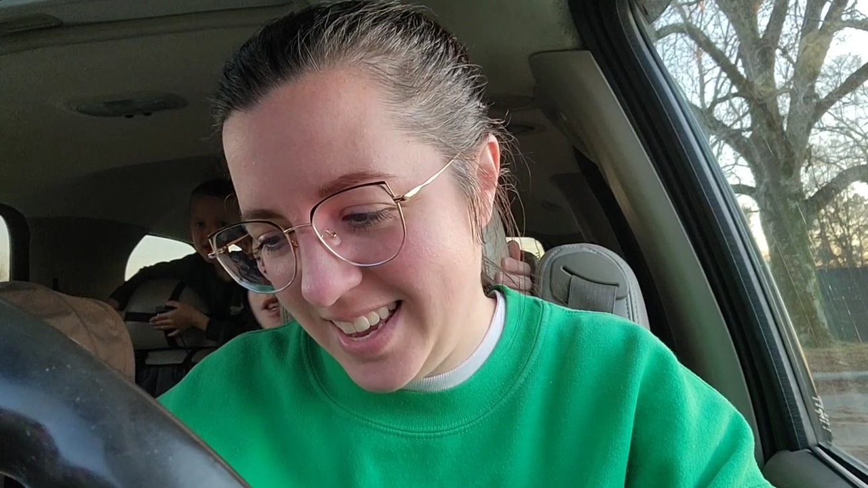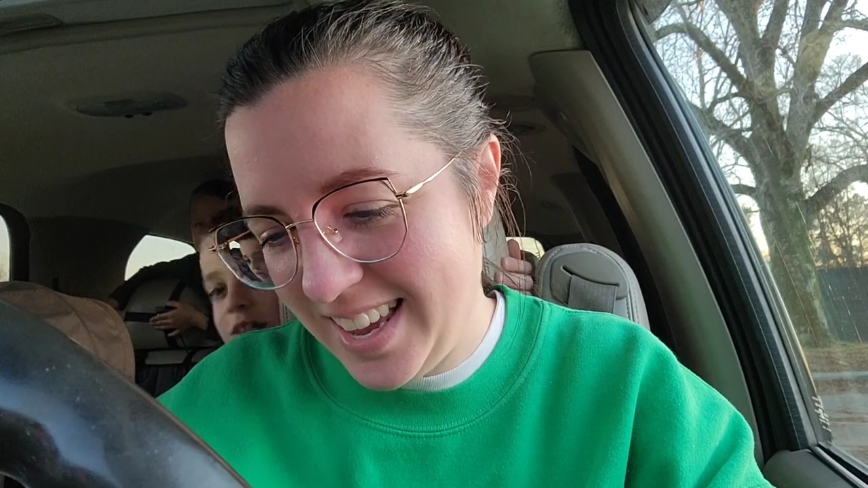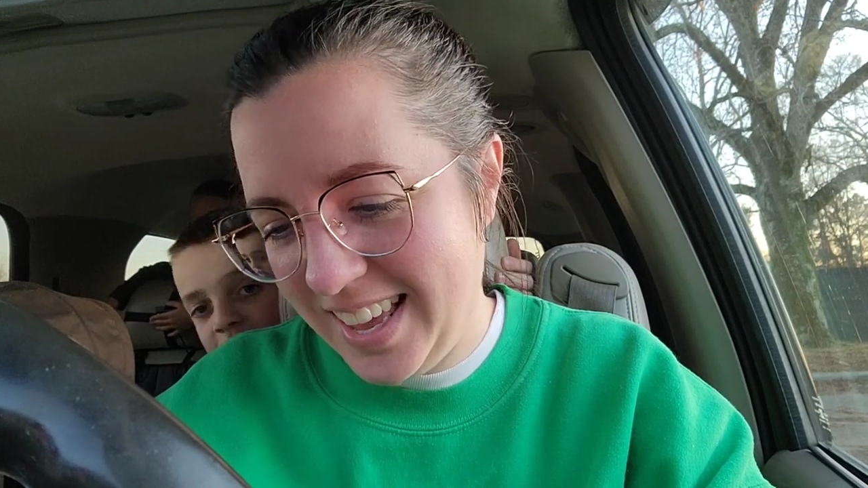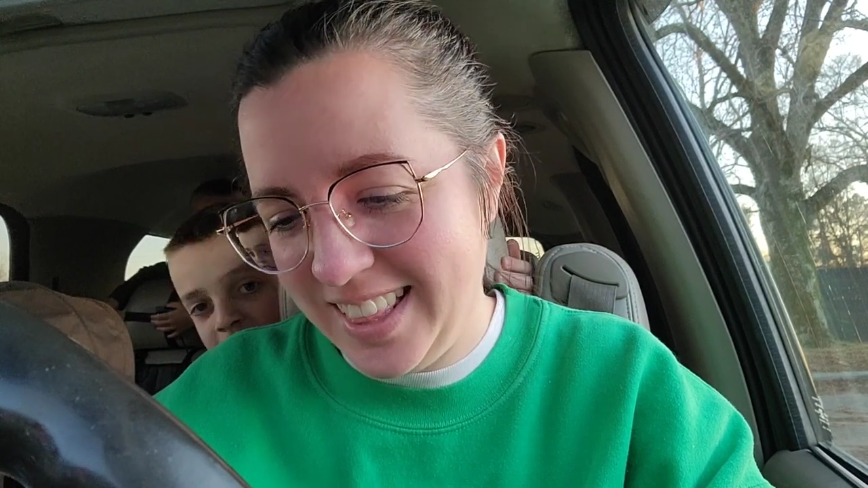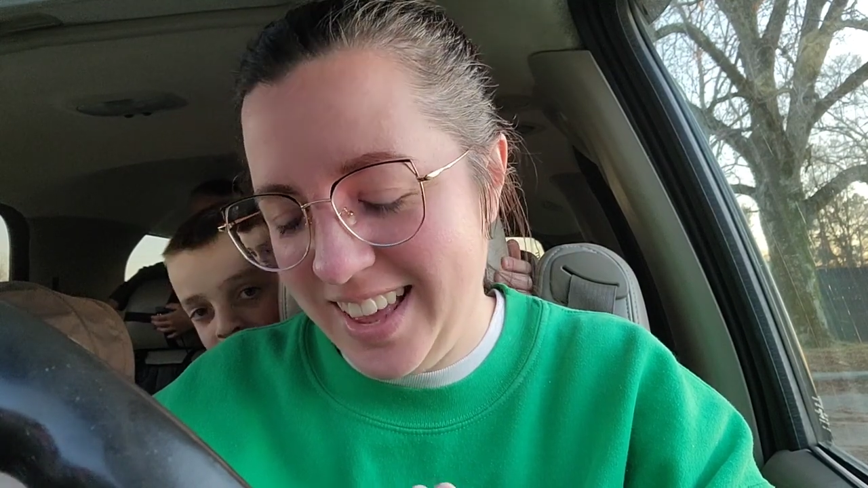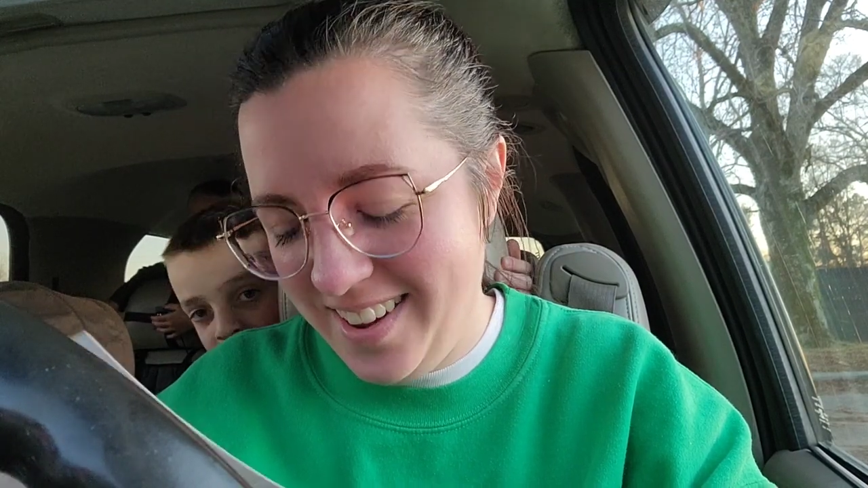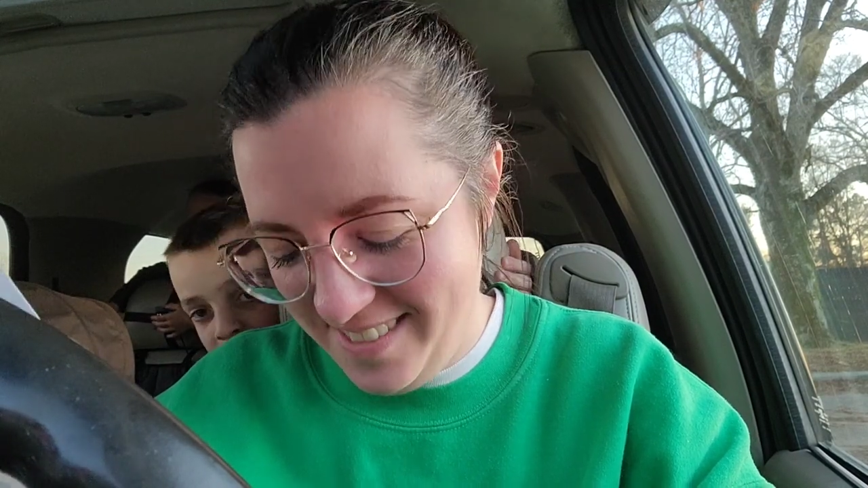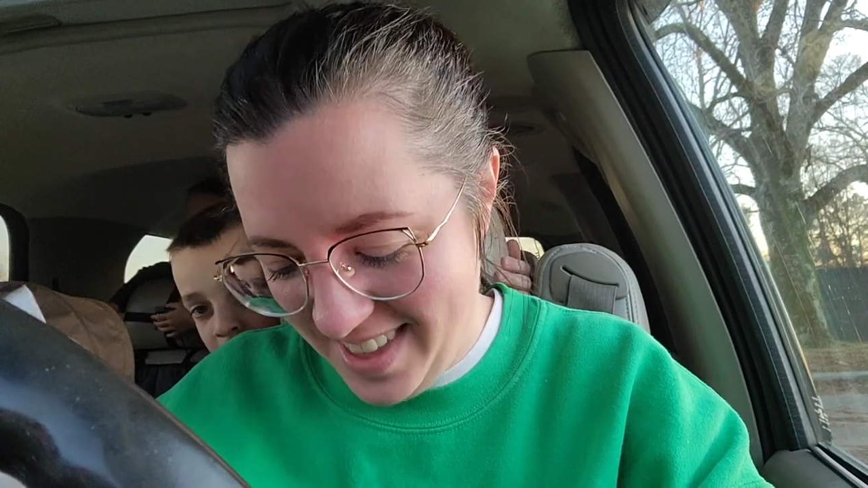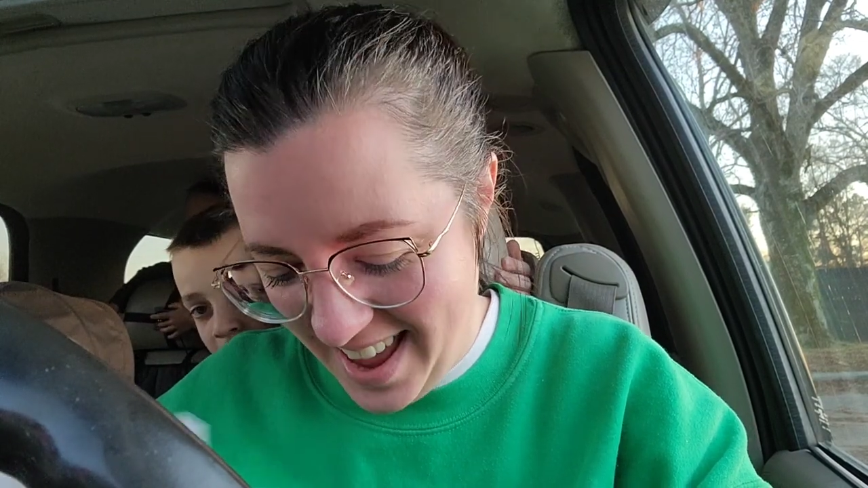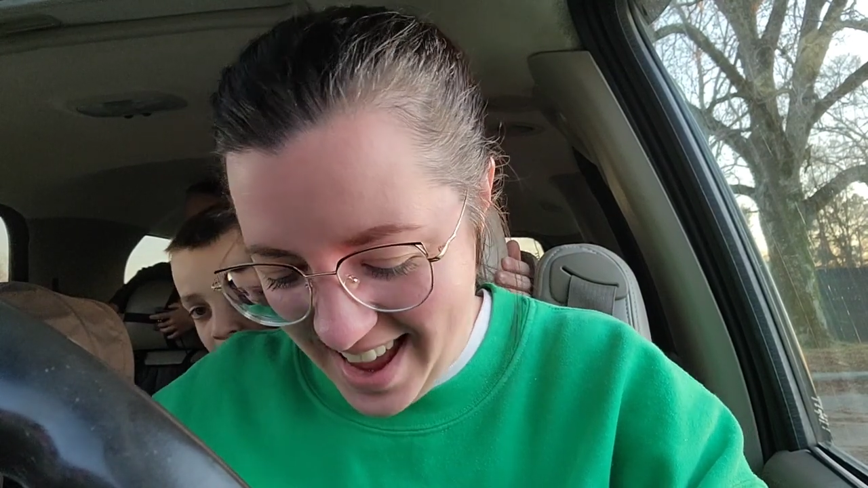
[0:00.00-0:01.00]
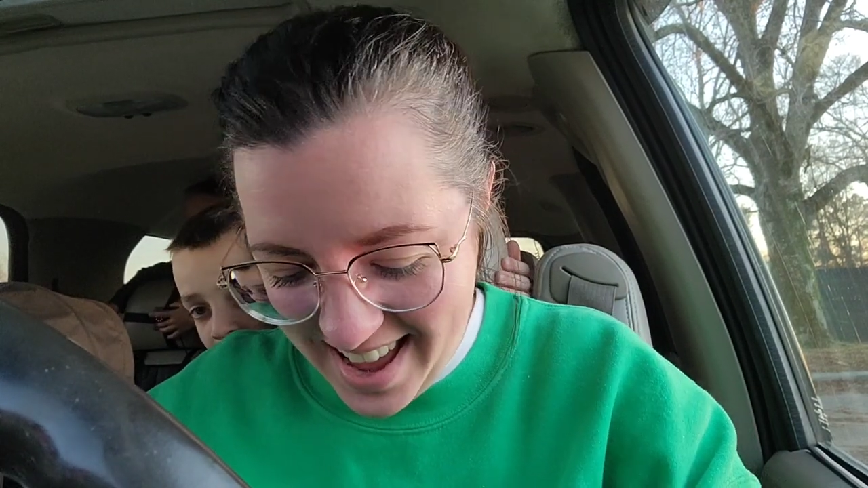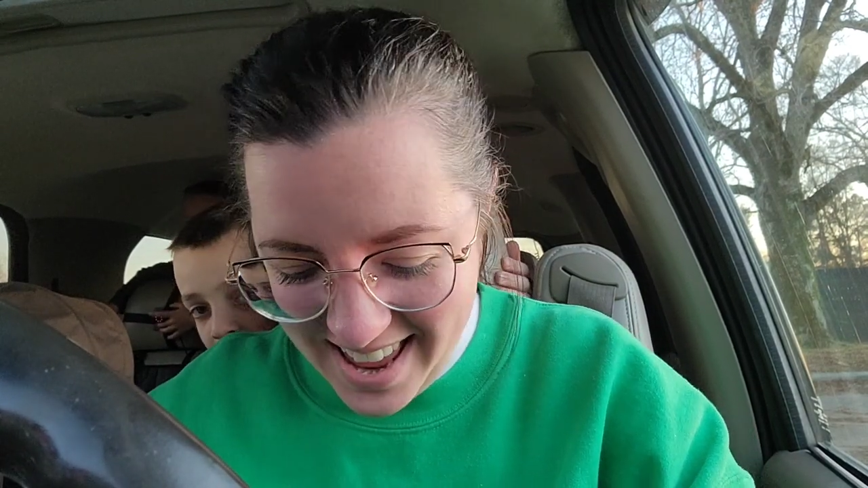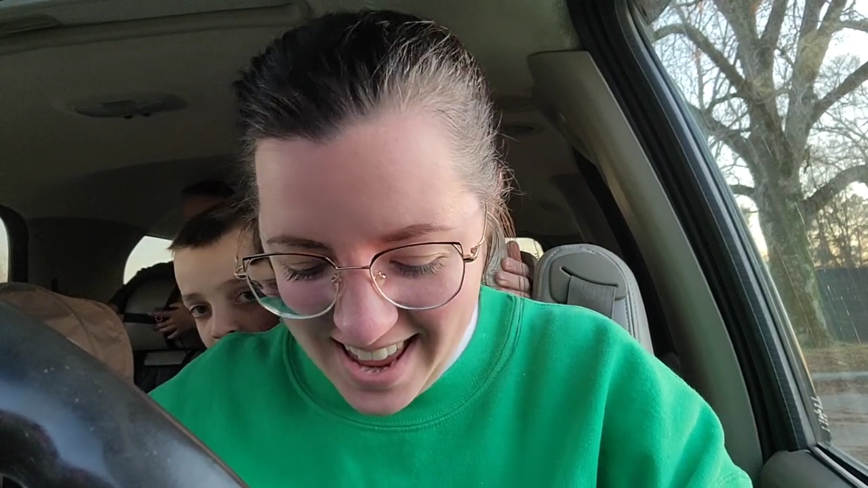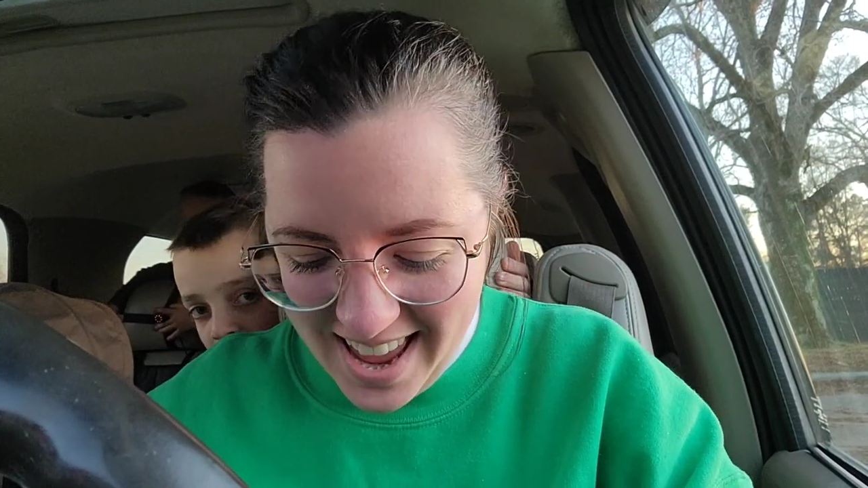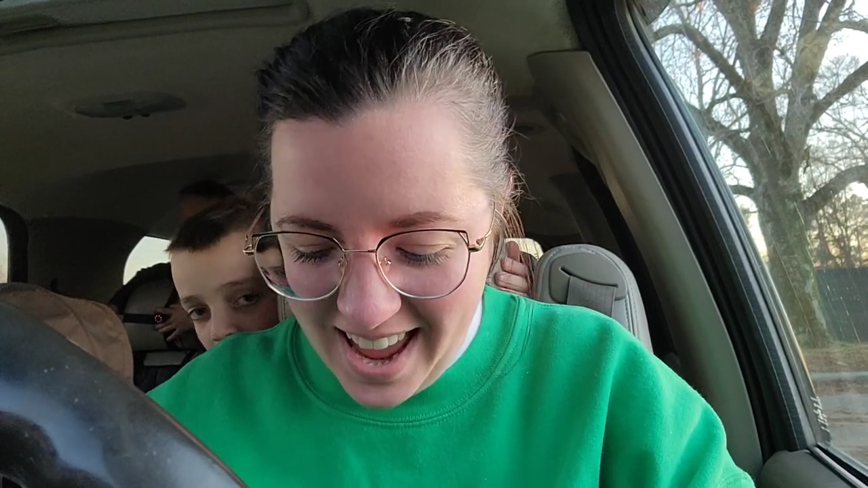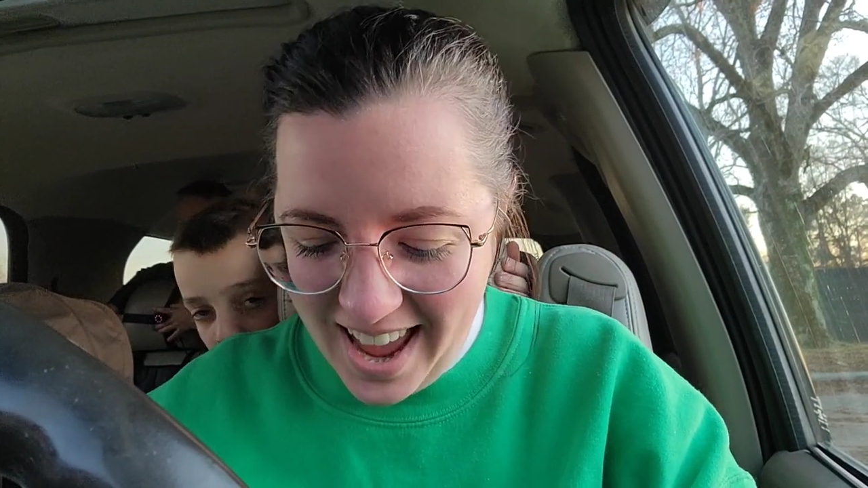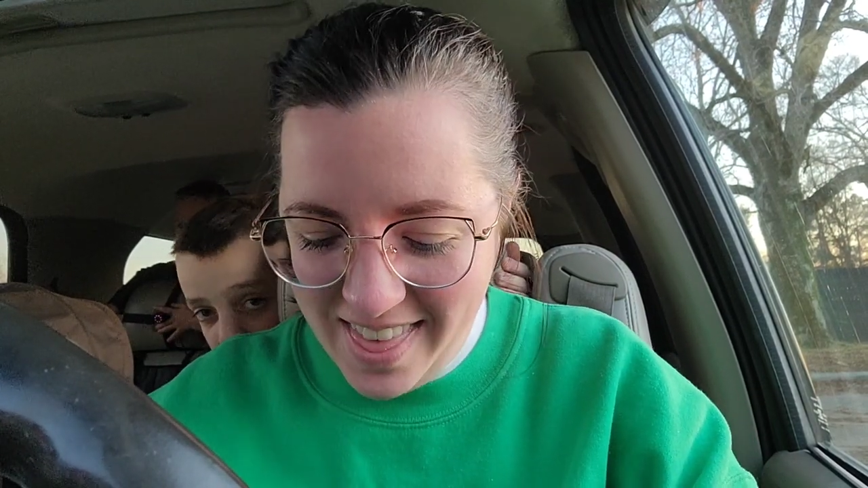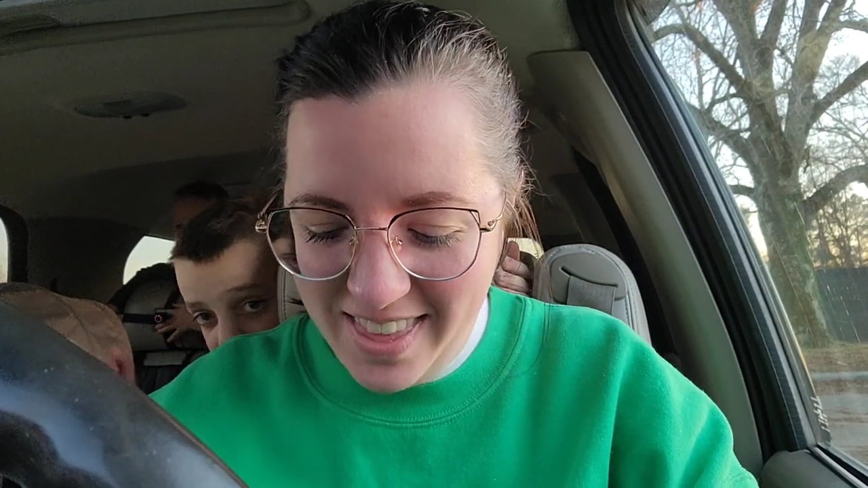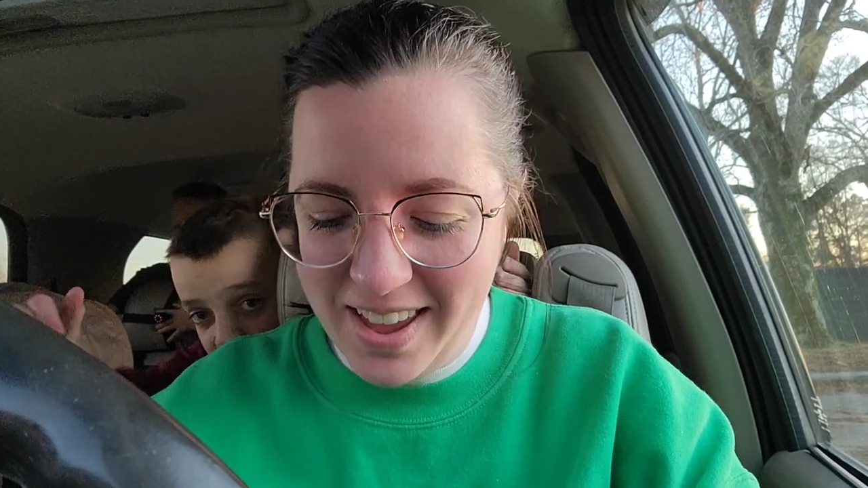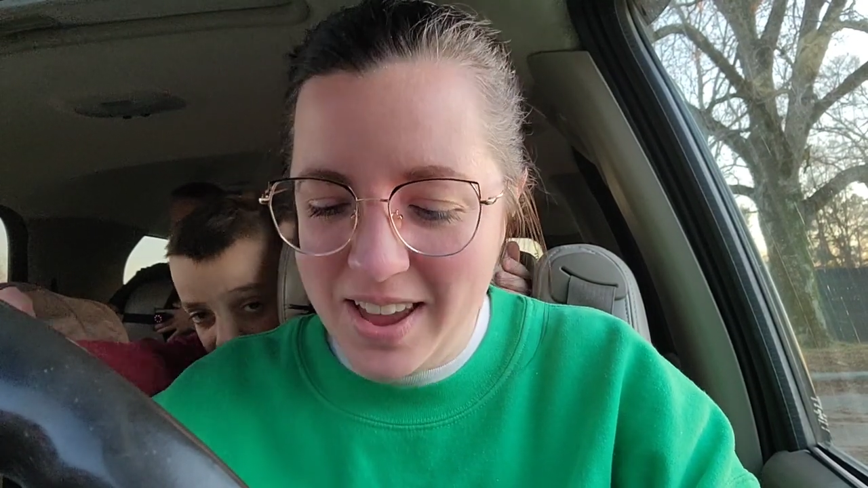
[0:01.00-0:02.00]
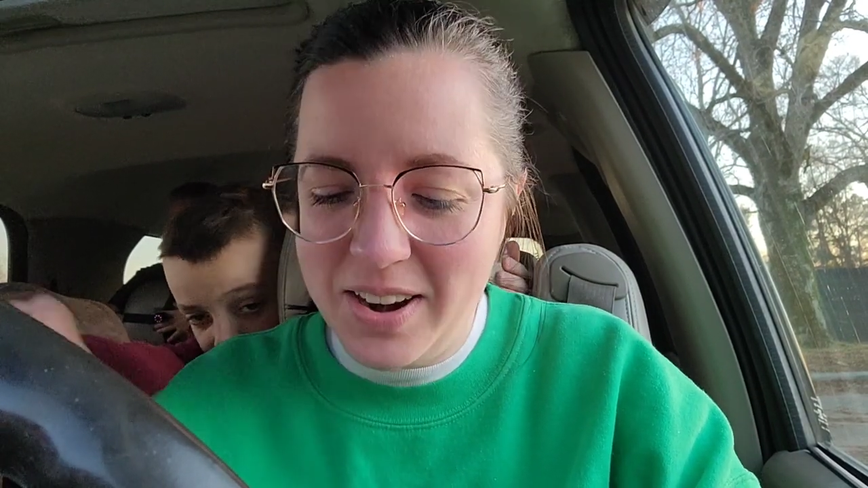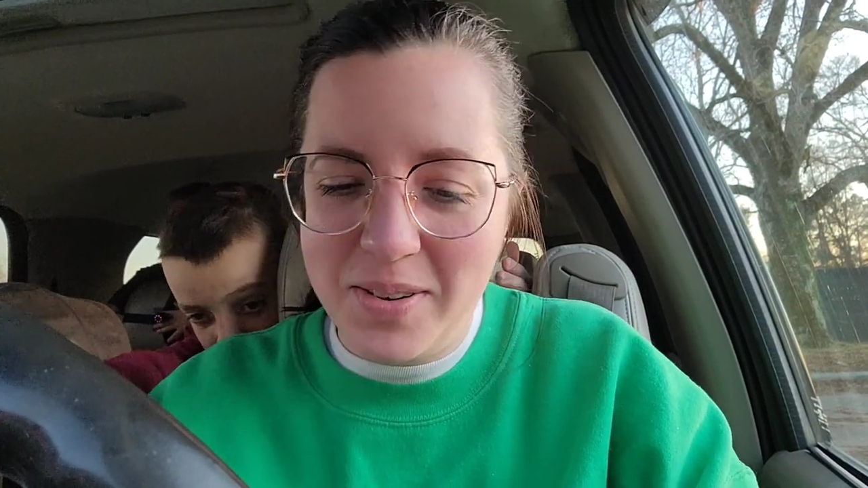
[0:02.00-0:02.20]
I love that. And then